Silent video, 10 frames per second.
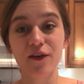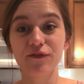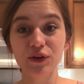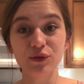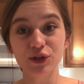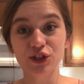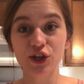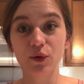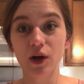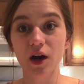food
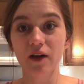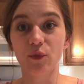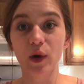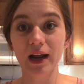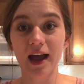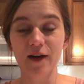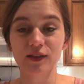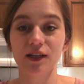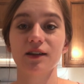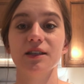tour of what I have
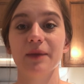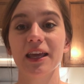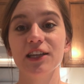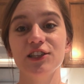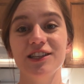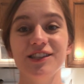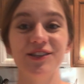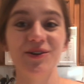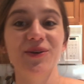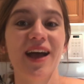stocked in my kitchen
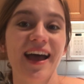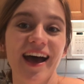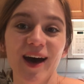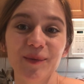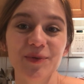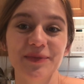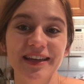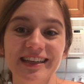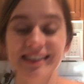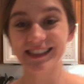to help
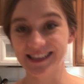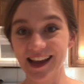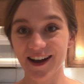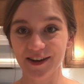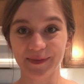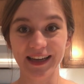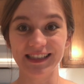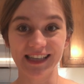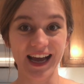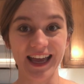me stay on my
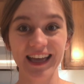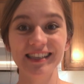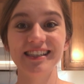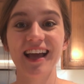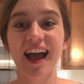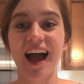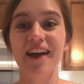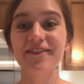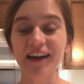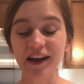diet.
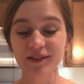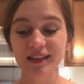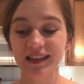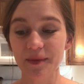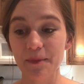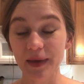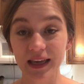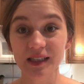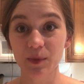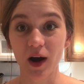I found that the
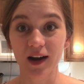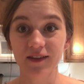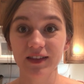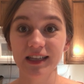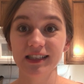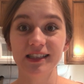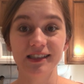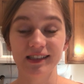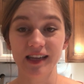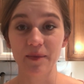biggest part of this is to
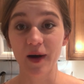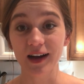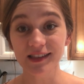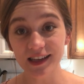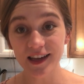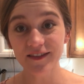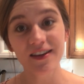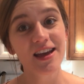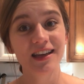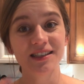stay positive,
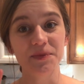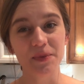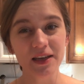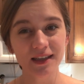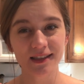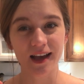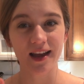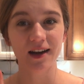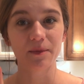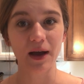to be
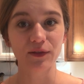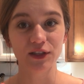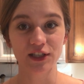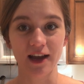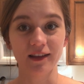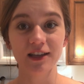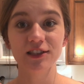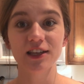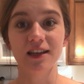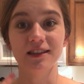excited about the
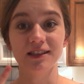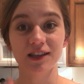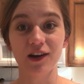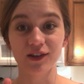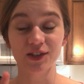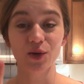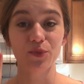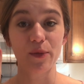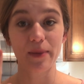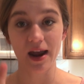challenge, and then to also
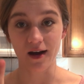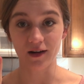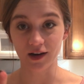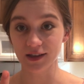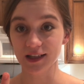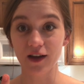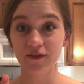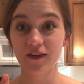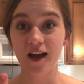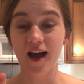prepare yourself.